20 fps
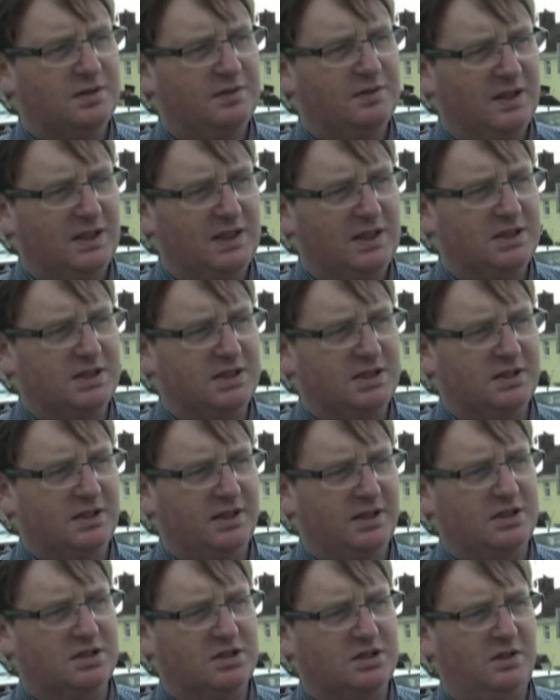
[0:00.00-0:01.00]
a village
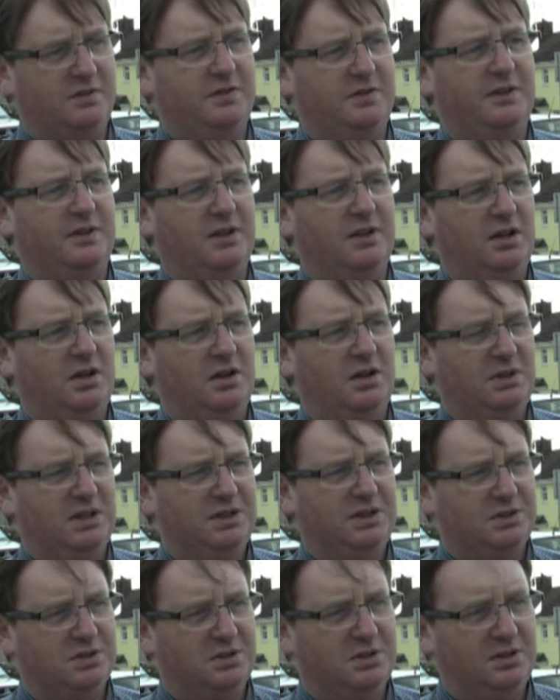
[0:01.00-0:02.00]
that has suffered
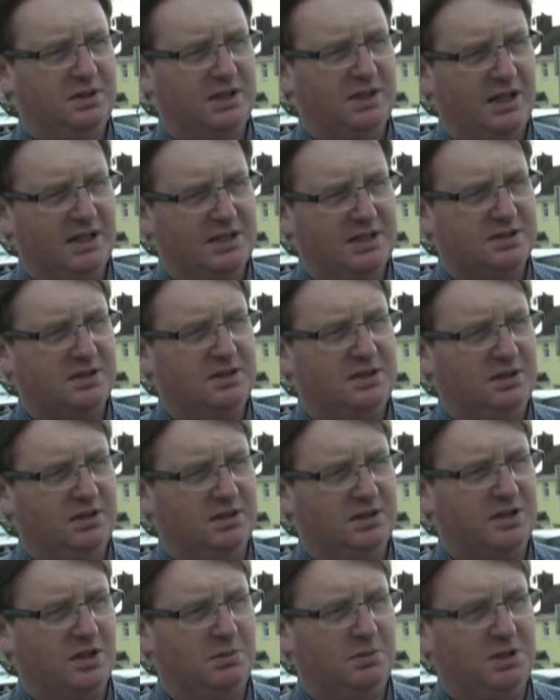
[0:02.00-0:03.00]
right through the history of
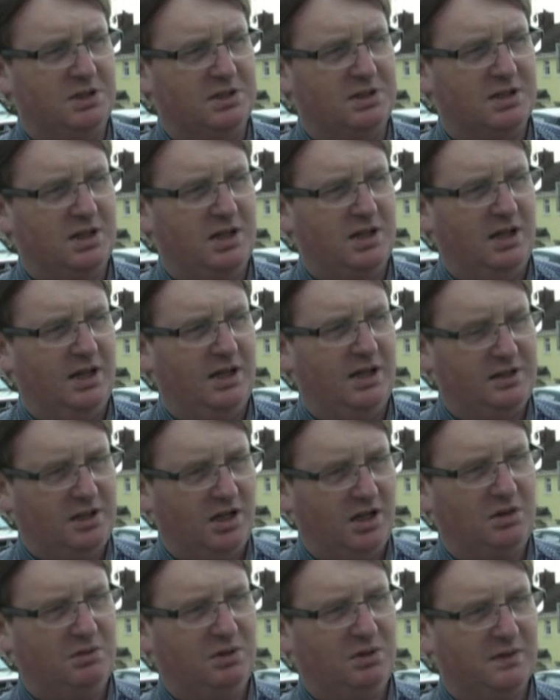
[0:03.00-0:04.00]
the Troubles, and
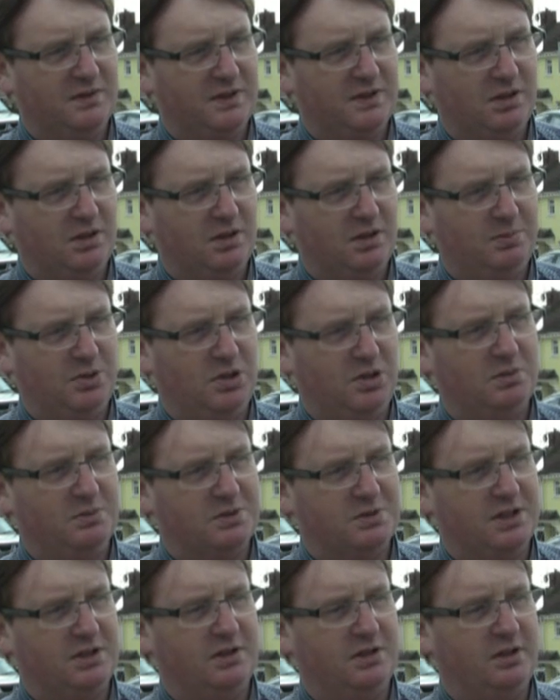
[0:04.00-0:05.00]
now we have another bomb
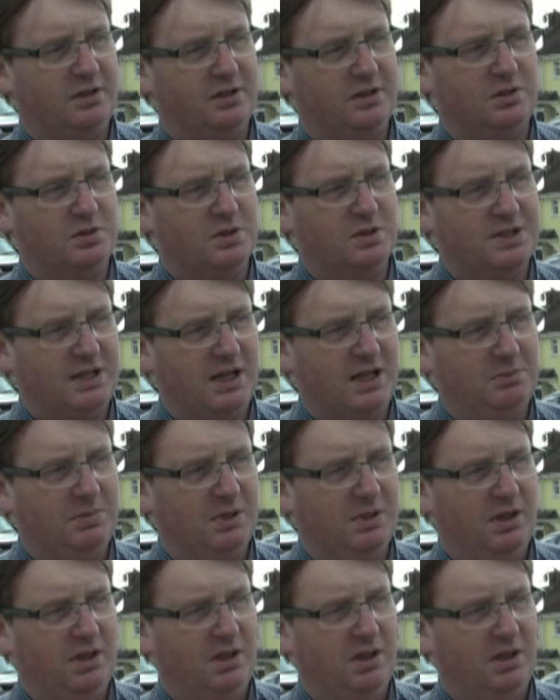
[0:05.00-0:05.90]
sitting on our doorstep.